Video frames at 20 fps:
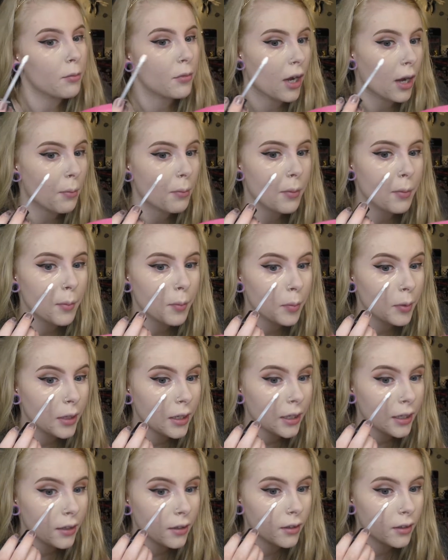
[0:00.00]
not
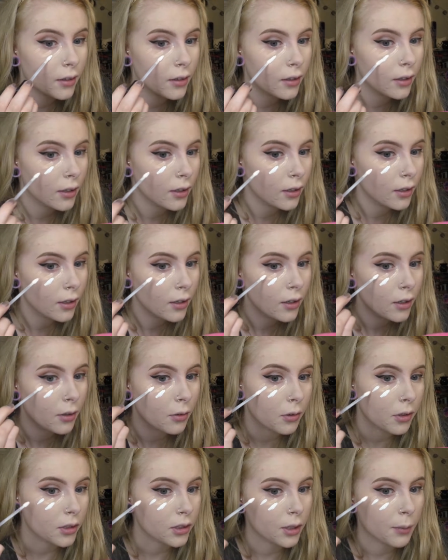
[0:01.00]
mumbling,
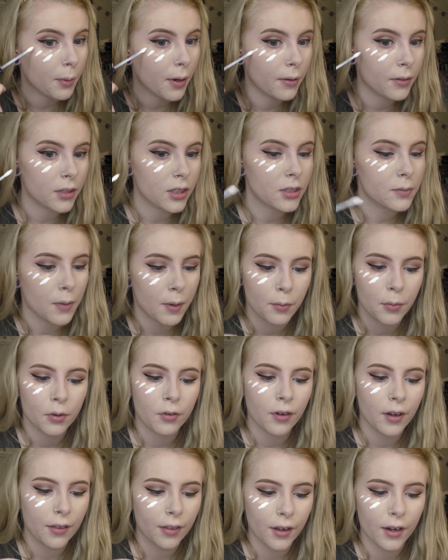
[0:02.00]
which I probably just mumbled
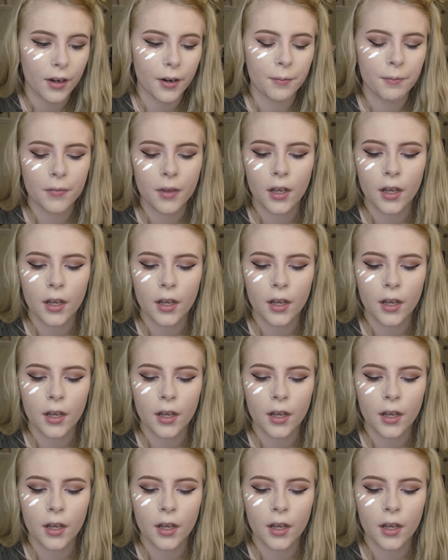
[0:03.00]
right there.